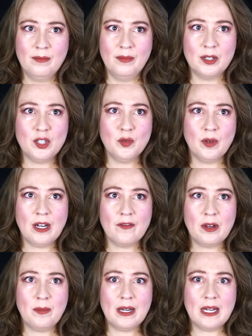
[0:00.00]
but you want
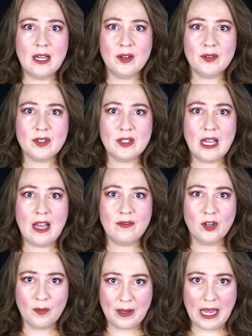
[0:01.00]
everybody else to have
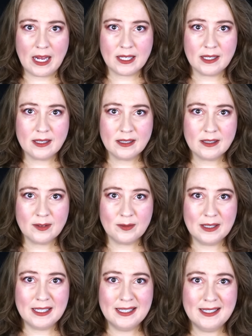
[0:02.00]
your back,
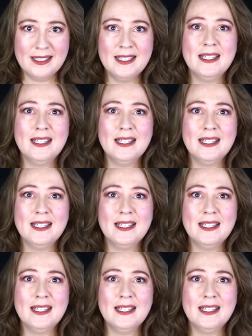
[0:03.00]
right?